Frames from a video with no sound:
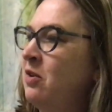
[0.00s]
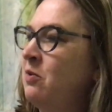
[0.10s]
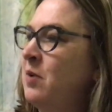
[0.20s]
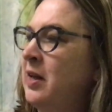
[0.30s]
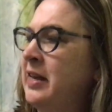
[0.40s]

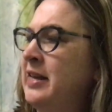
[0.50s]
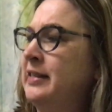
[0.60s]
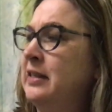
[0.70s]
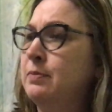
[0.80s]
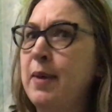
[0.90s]
Well, he
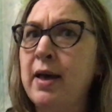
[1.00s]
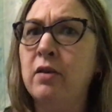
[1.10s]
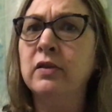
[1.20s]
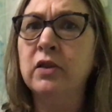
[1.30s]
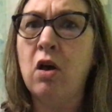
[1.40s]

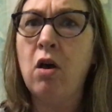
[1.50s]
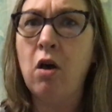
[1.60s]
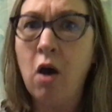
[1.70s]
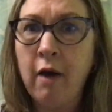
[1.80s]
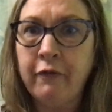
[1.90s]
smells
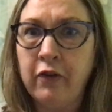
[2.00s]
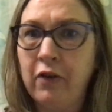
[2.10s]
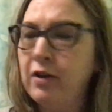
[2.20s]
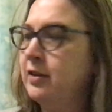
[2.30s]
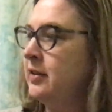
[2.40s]

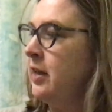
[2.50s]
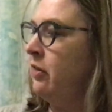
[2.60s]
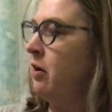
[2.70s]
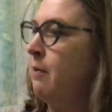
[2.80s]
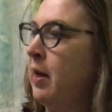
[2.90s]
awful, said
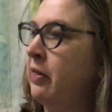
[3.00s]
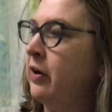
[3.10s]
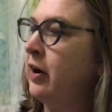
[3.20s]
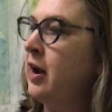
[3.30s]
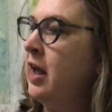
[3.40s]
their
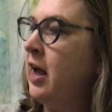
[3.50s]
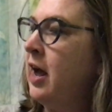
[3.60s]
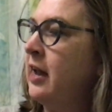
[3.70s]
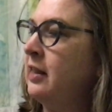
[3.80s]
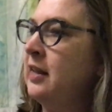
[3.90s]
mother.
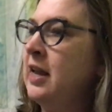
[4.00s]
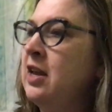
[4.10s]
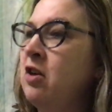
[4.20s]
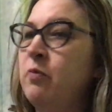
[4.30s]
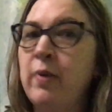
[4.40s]
I
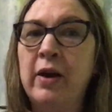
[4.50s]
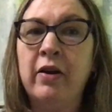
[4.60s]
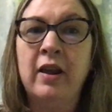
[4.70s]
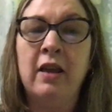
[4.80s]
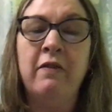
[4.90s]
think you better
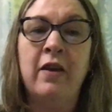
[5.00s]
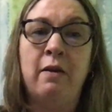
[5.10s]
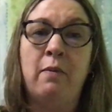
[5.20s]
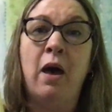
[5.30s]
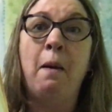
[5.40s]
give
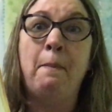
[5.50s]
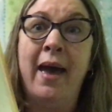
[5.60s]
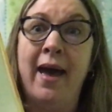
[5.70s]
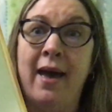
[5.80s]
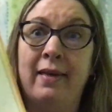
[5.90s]
him a
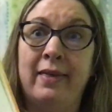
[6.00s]
bath.